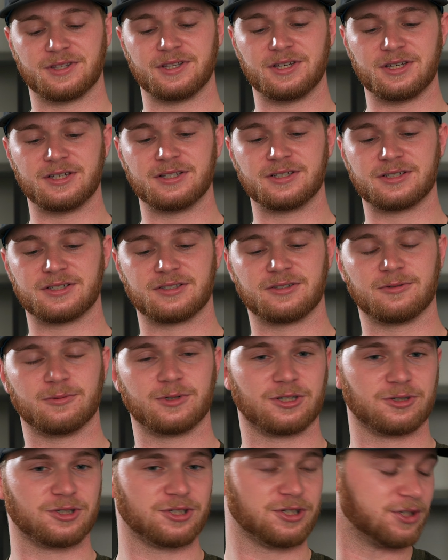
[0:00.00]
these,
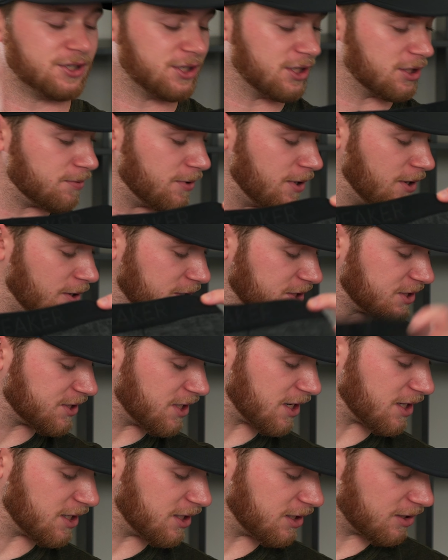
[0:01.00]
which I'll show you the other pair in a
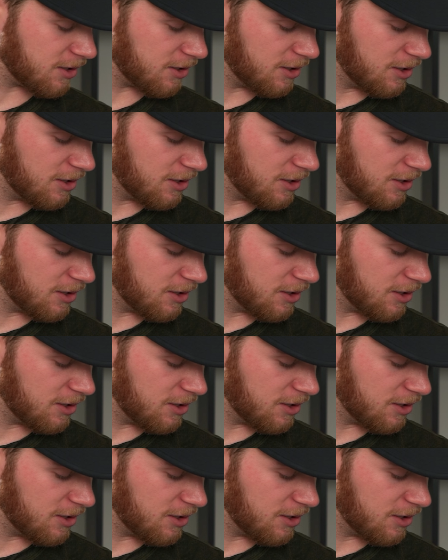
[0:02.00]
second